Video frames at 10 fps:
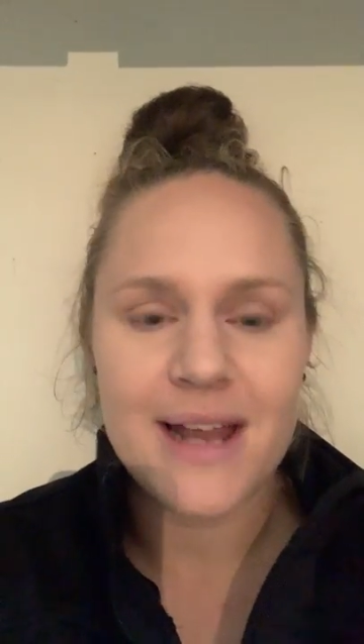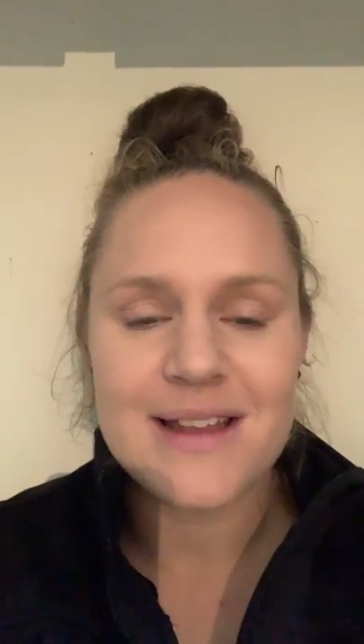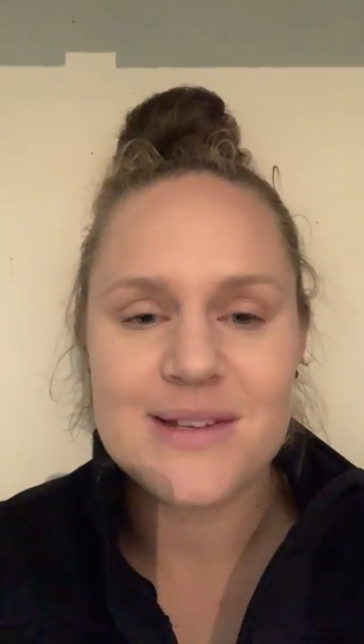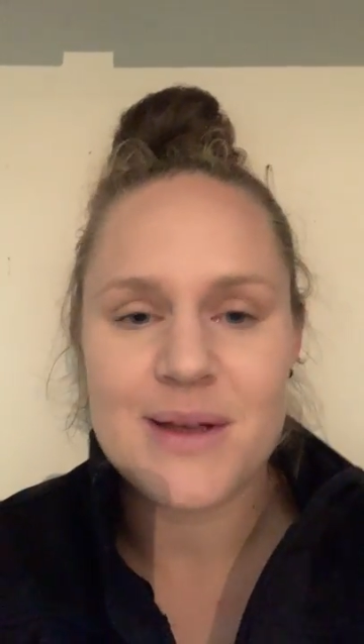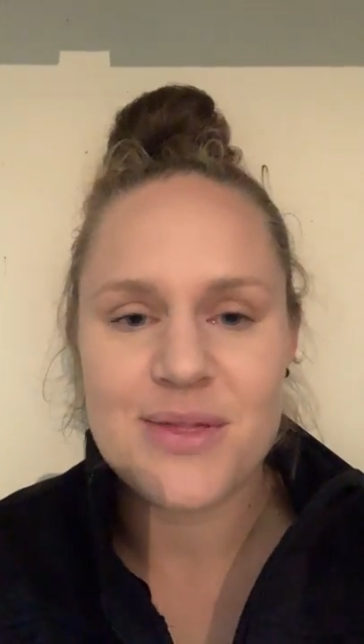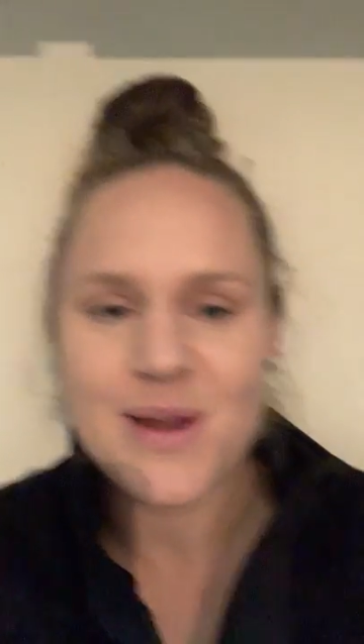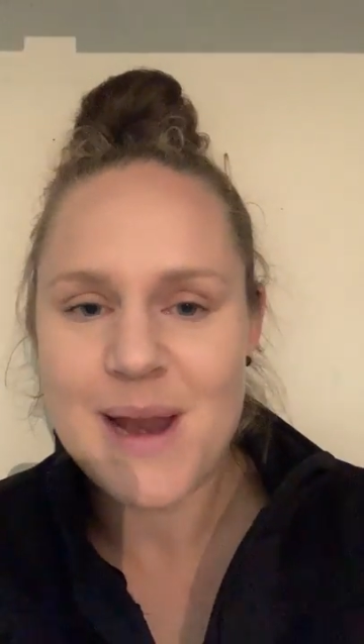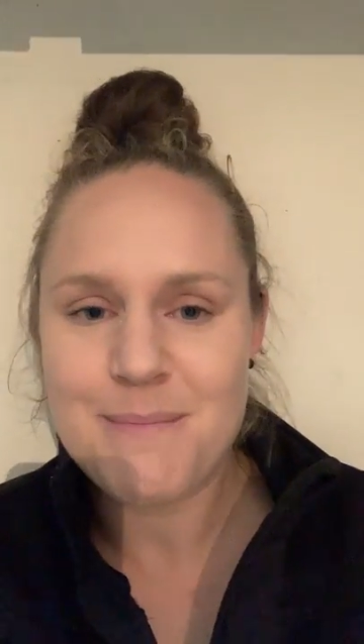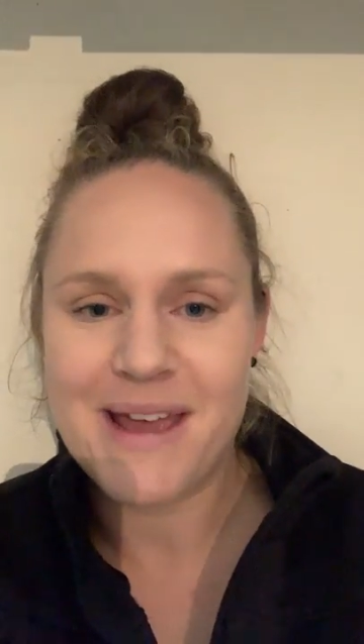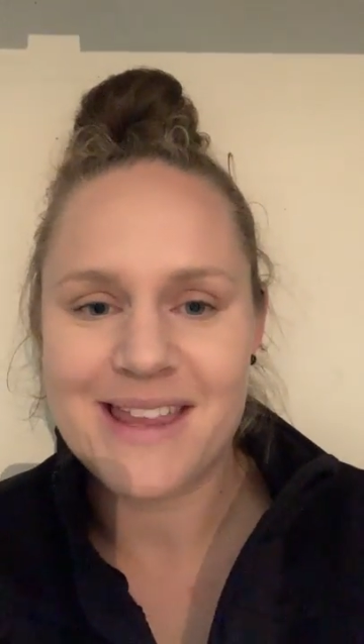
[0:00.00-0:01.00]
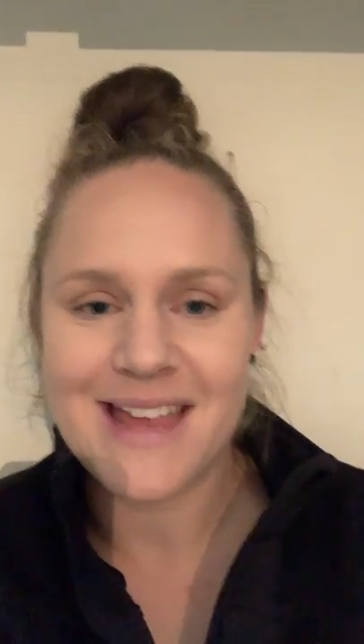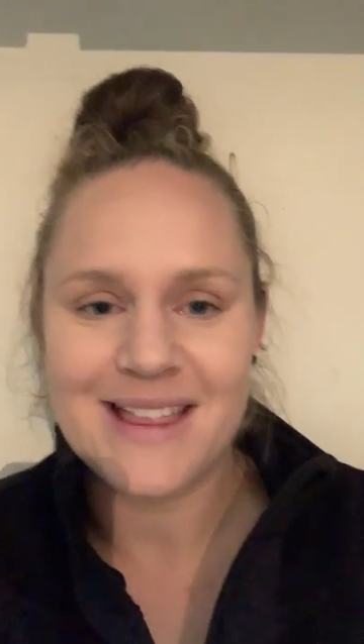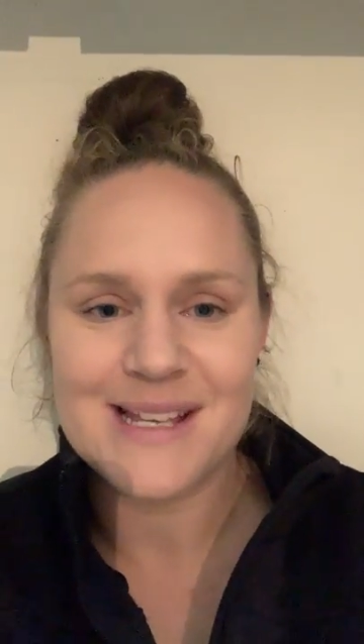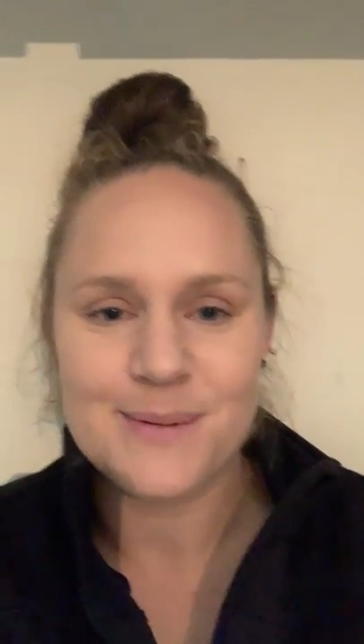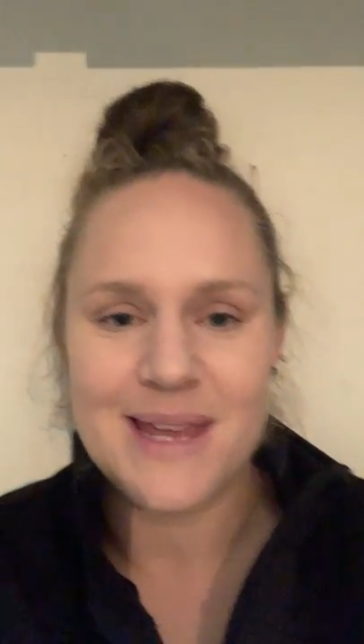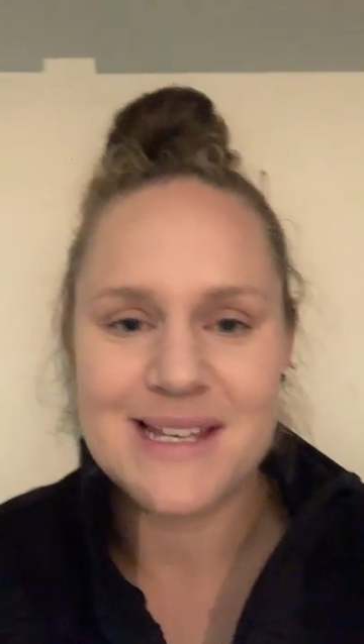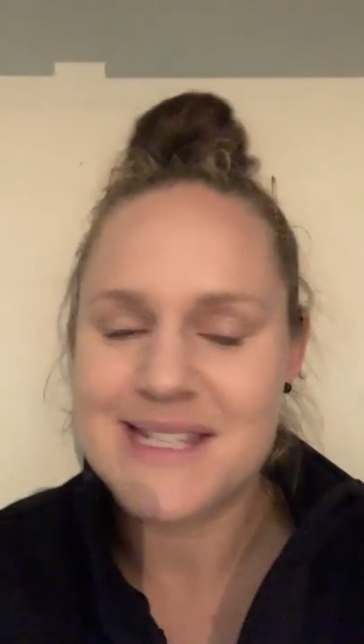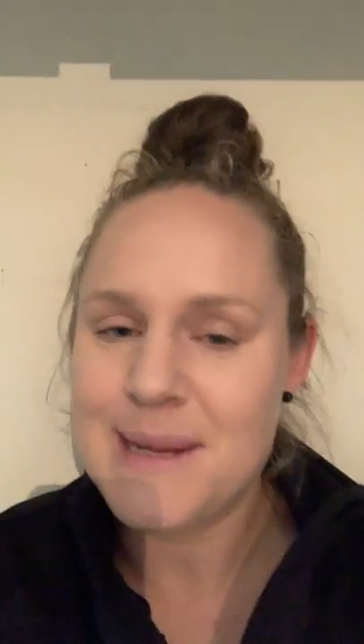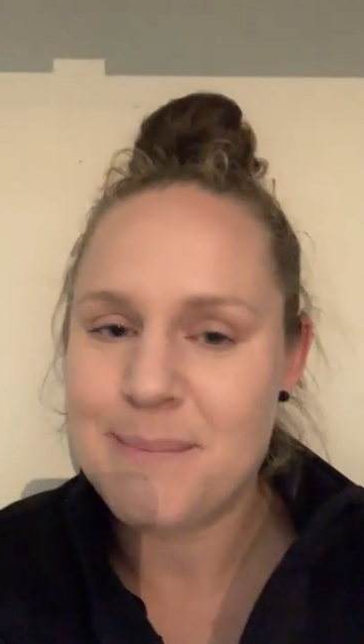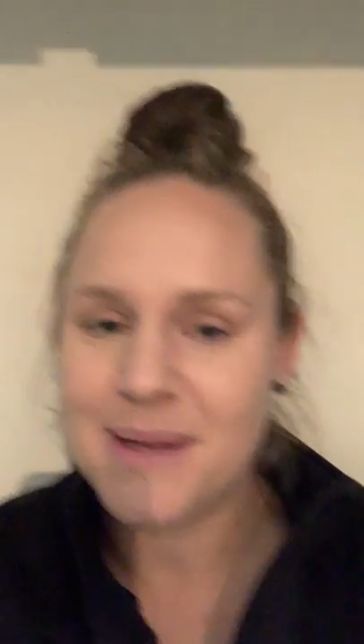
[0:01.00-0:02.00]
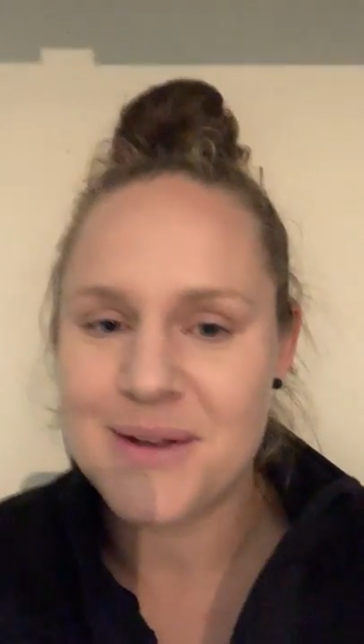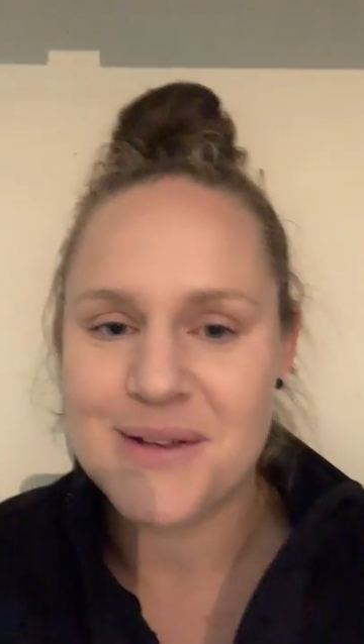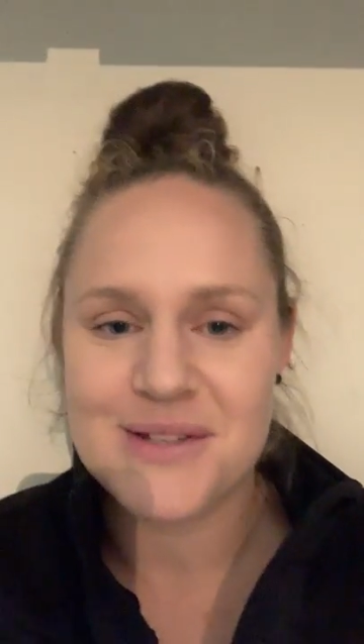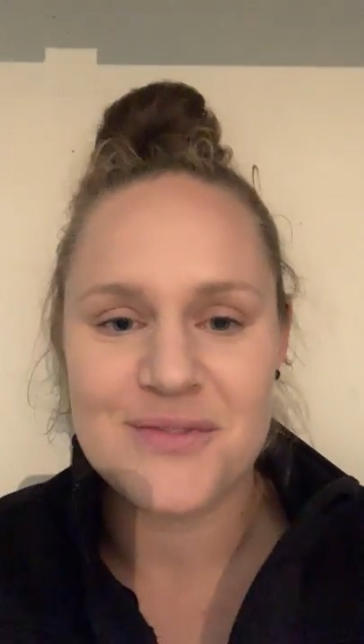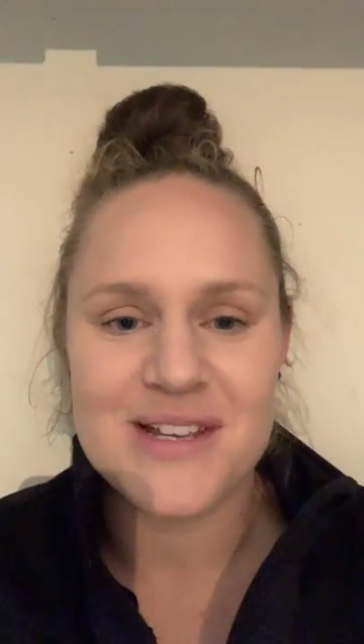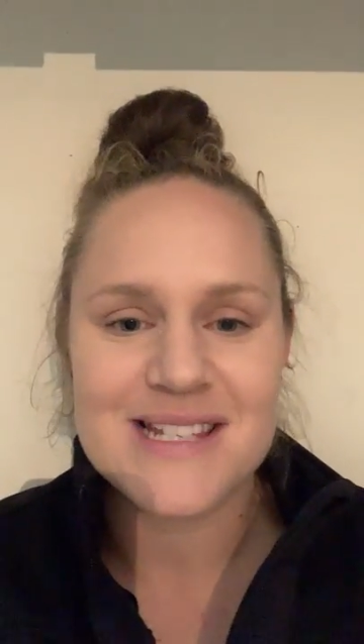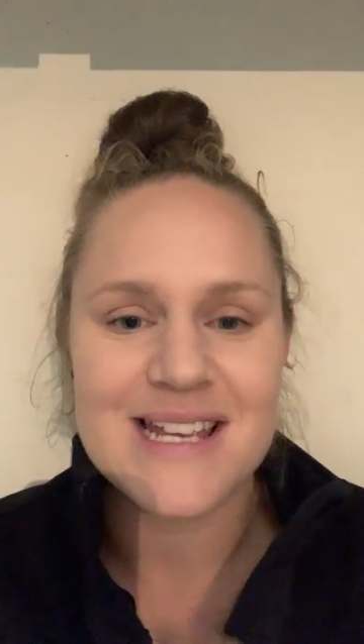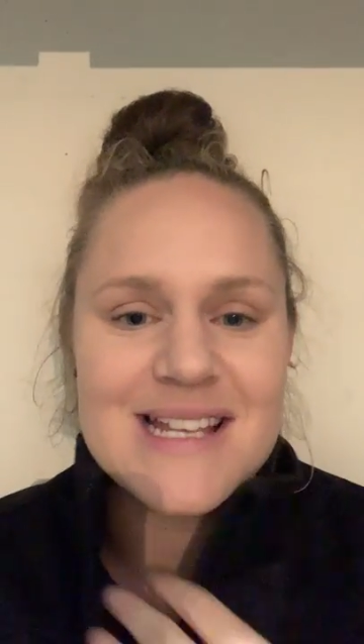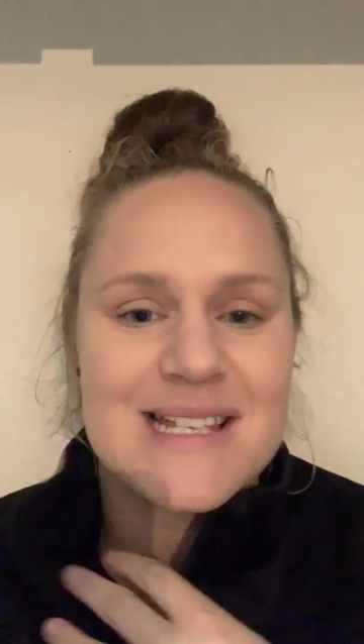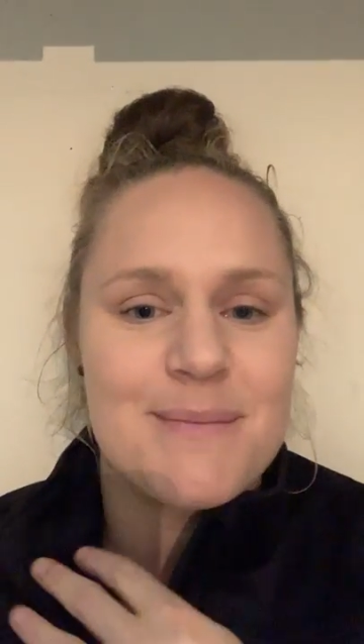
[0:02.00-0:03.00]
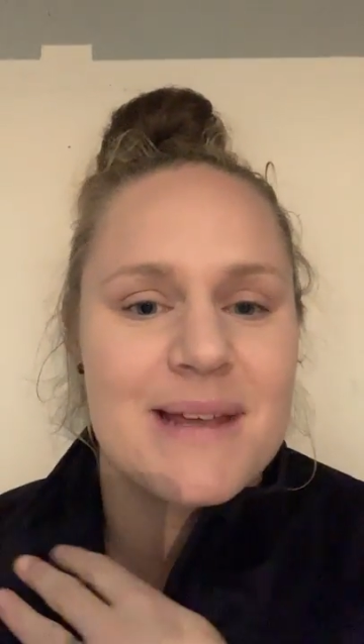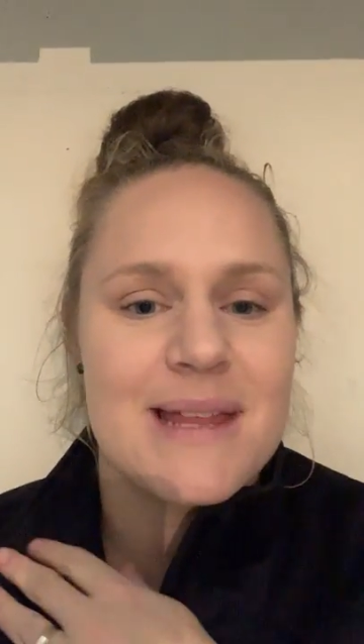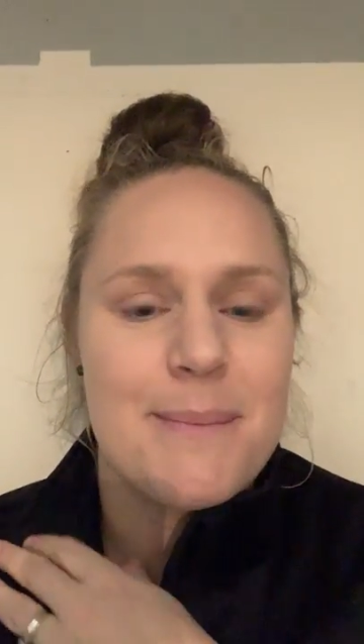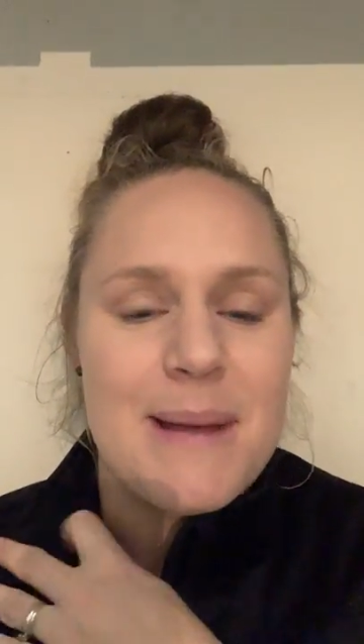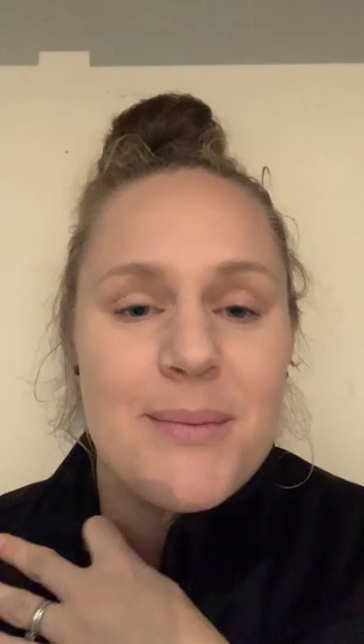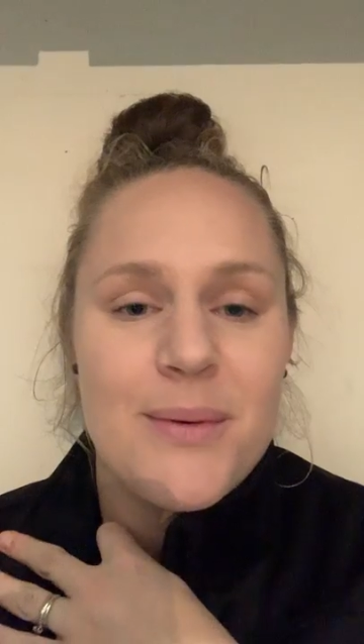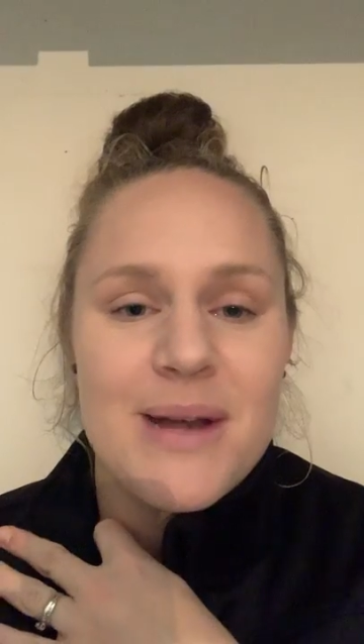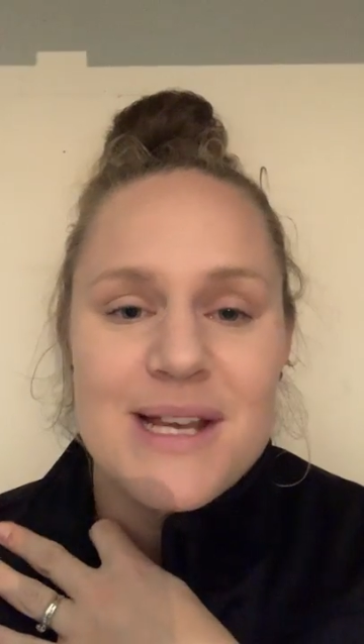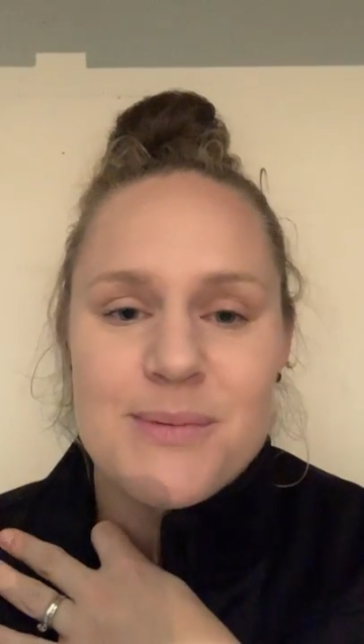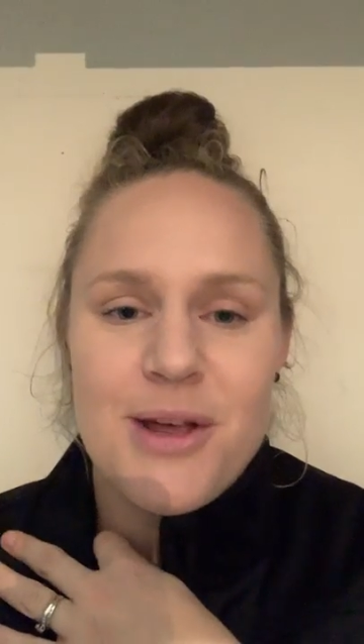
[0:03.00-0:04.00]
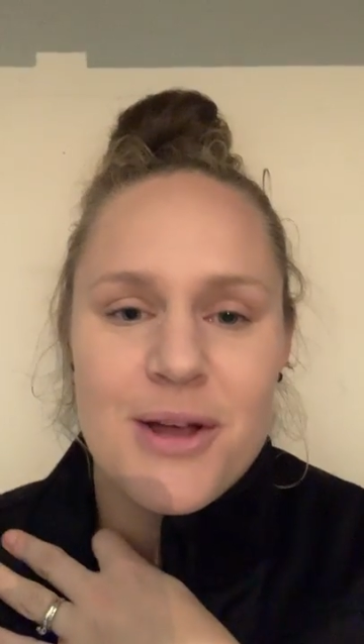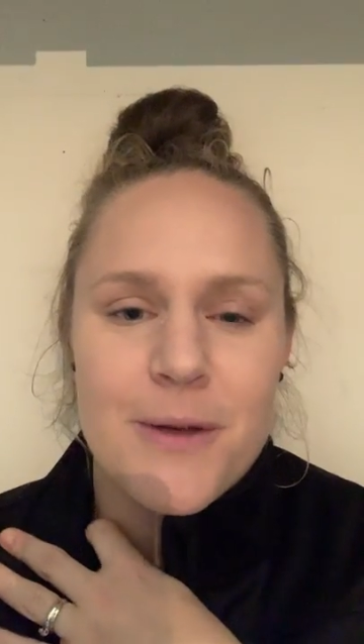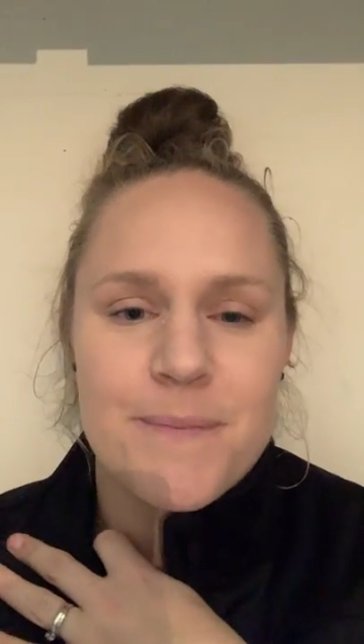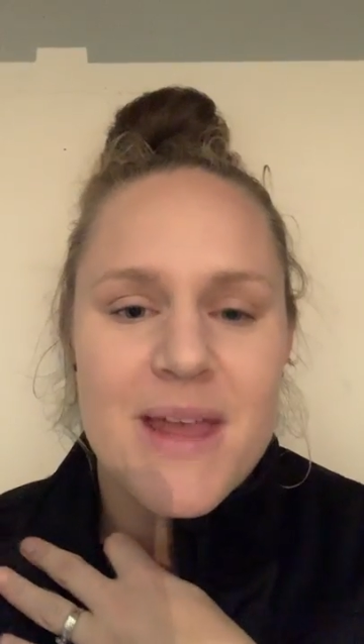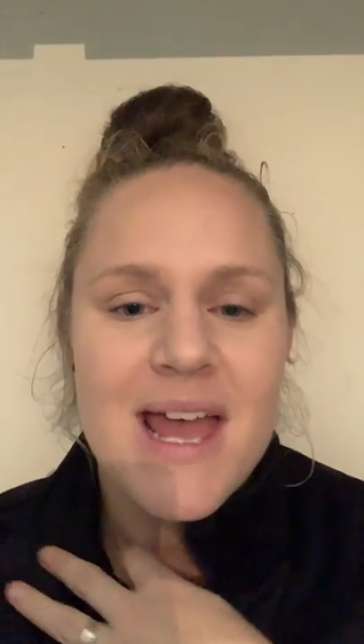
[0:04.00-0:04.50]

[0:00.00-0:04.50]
And so I thought I'd make that this week's tip because obviously it's something that people need to work on.